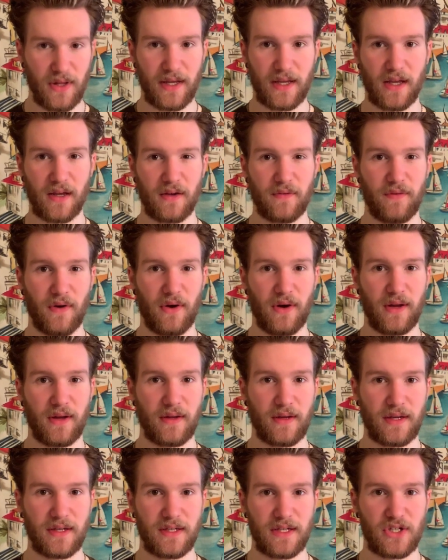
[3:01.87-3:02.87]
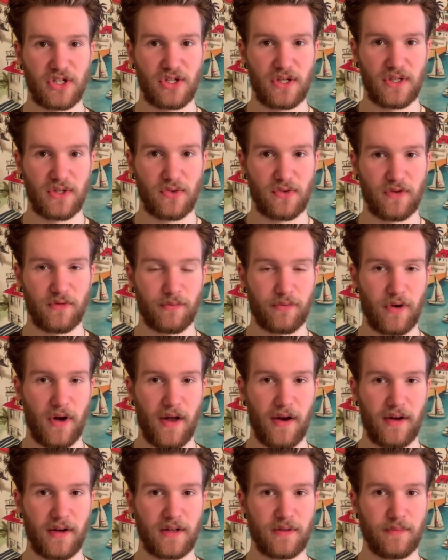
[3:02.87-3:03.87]
like a very conditioning sort of
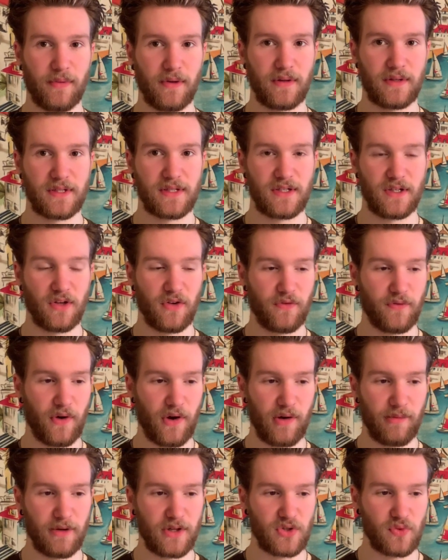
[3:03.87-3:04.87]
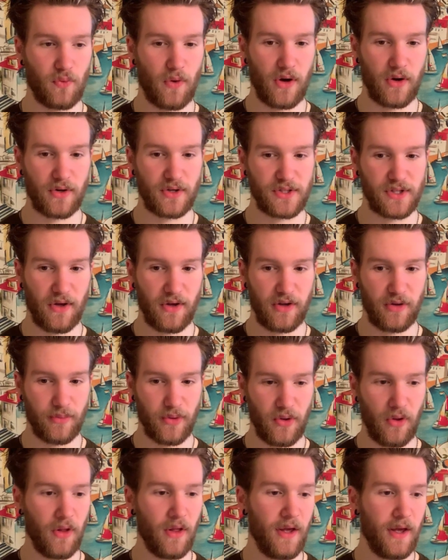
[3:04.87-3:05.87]
product, but it's still very much water
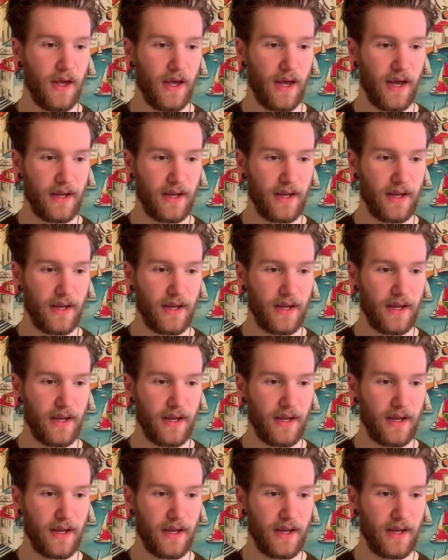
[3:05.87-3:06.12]
soluble.